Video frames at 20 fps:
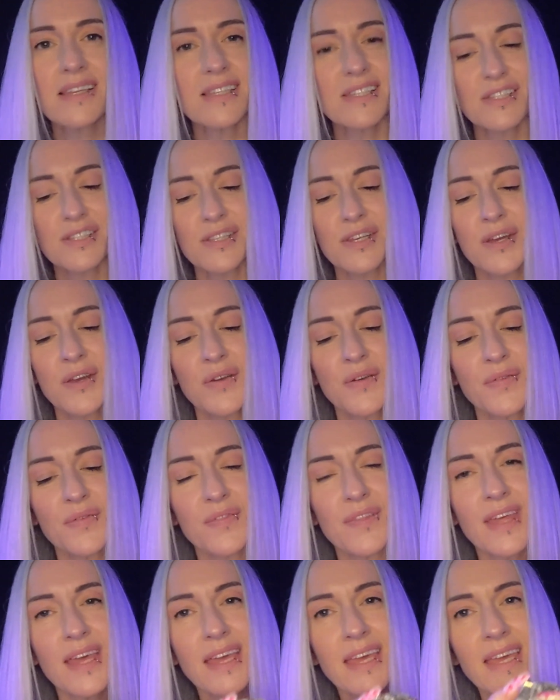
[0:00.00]
So
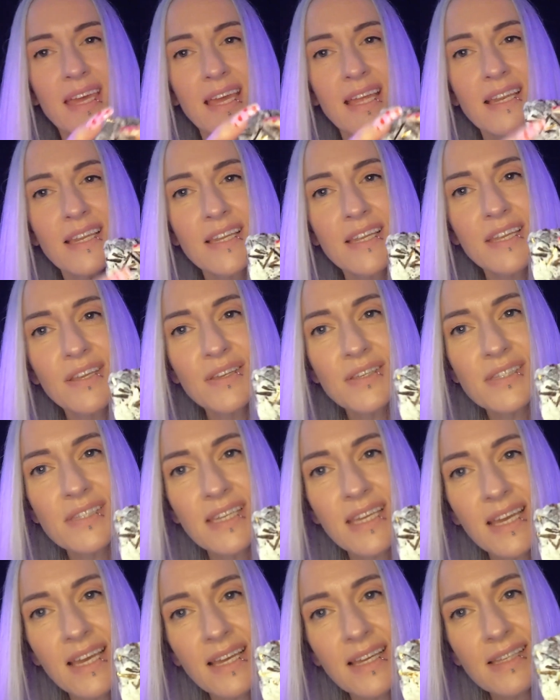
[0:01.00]
again, you
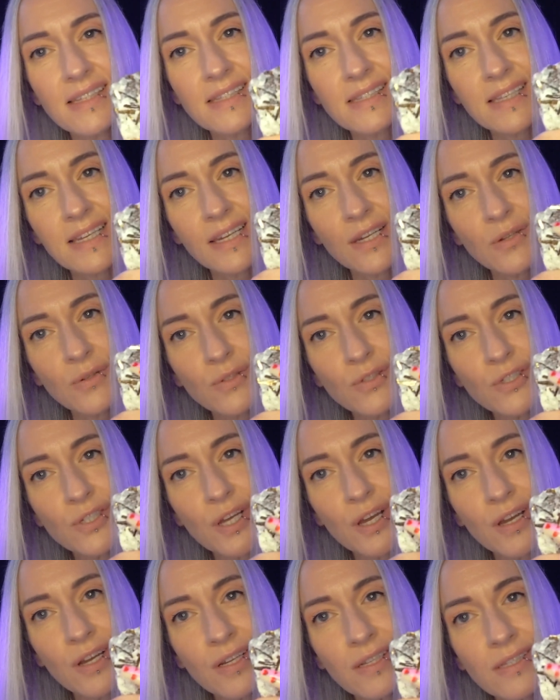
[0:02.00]
see it has the little
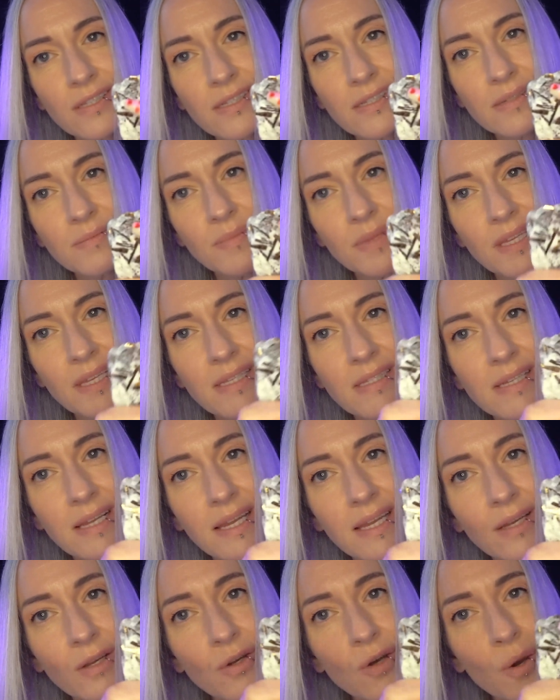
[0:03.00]
shards, but these are
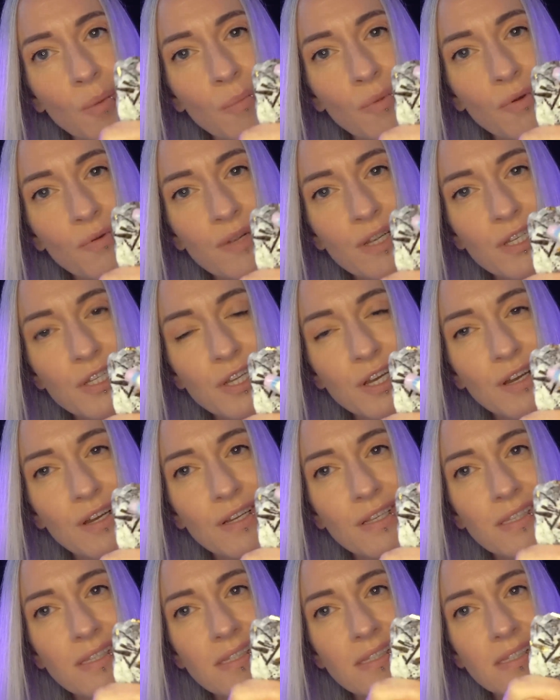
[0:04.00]
like coppery
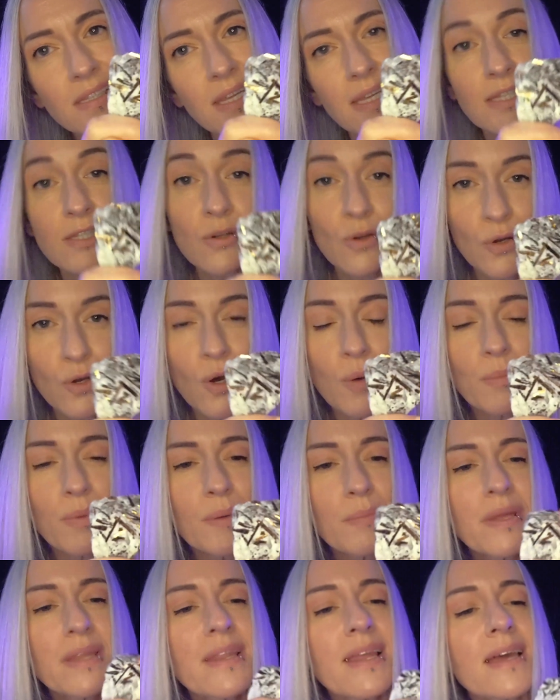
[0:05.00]
shards. It's not copper,
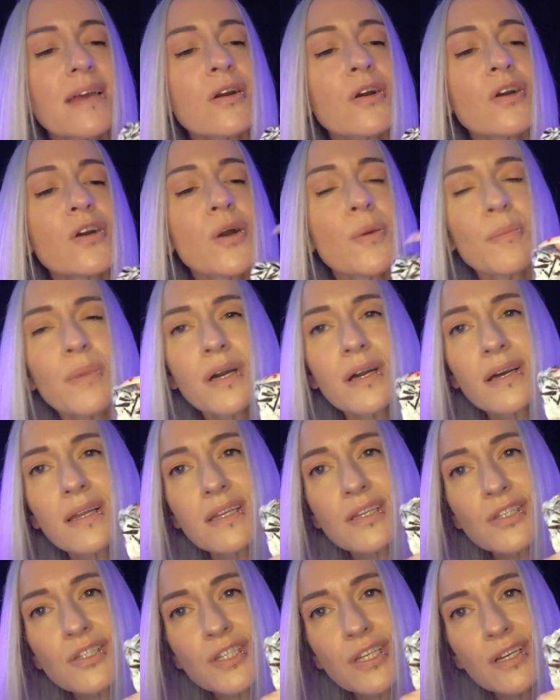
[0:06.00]
but like a copper
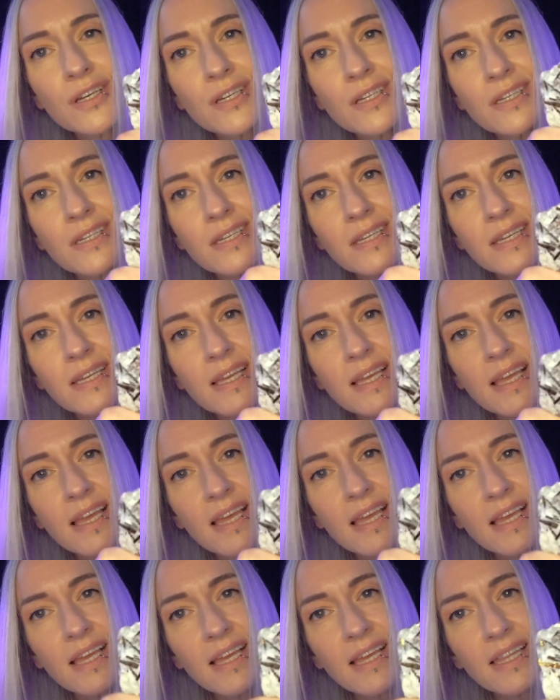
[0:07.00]
colour shard.
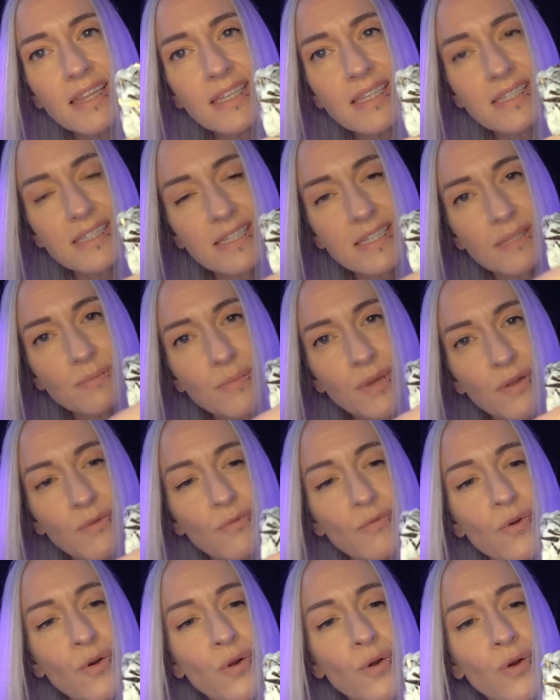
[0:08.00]
This is my
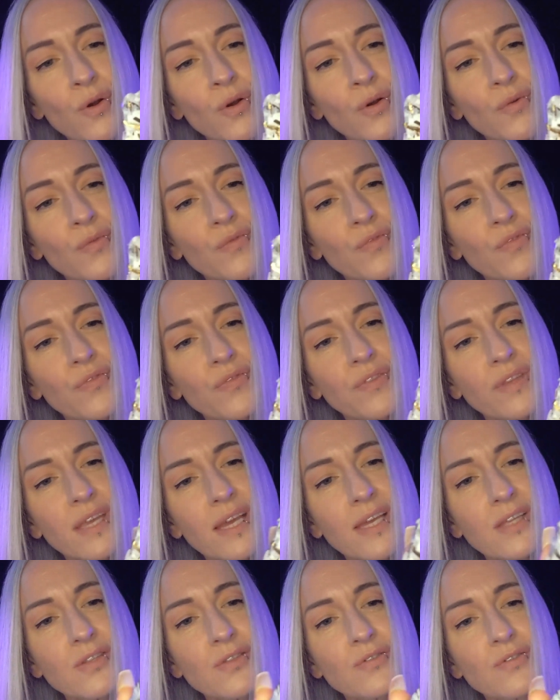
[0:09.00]
raw
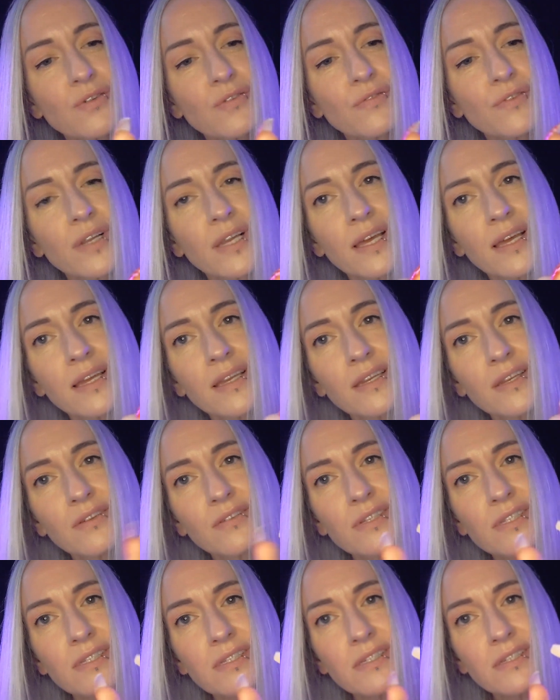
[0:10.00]
Astrophyllite
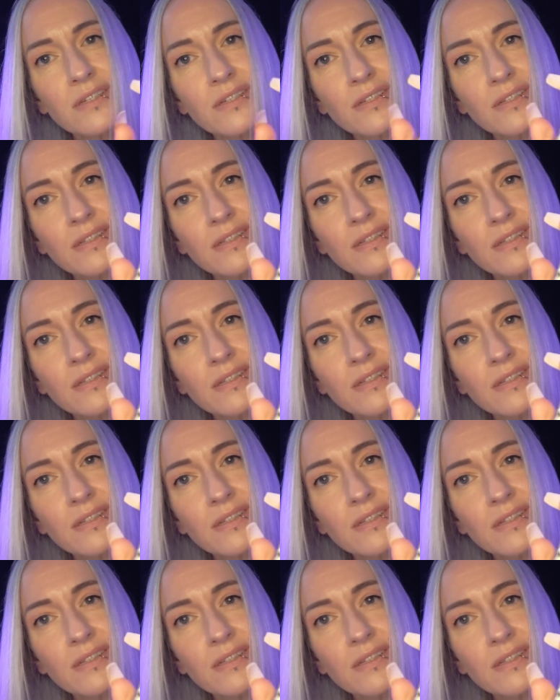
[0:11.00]
crystal.